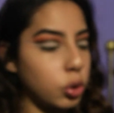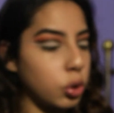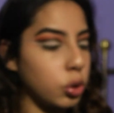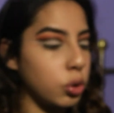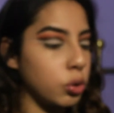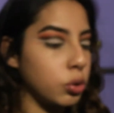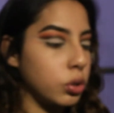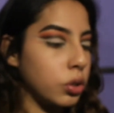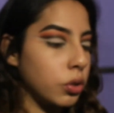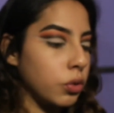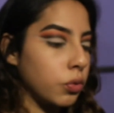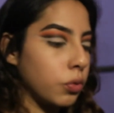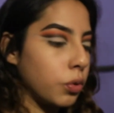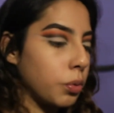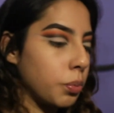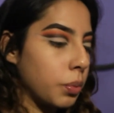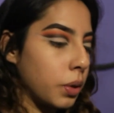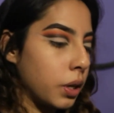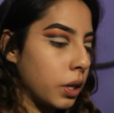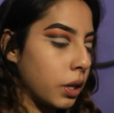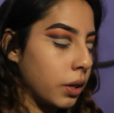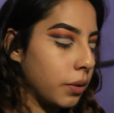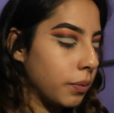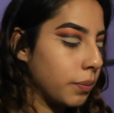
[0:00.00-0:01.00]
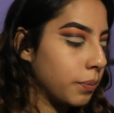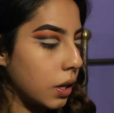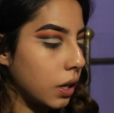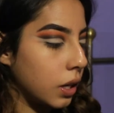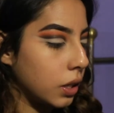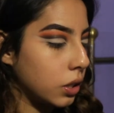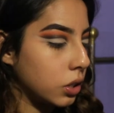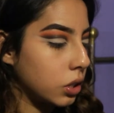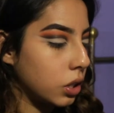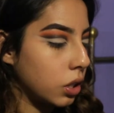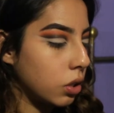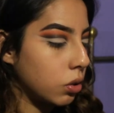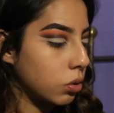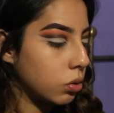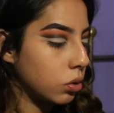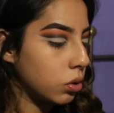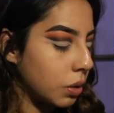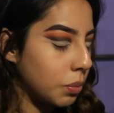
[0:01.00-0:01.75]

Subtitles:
to use it for my eyeshadow.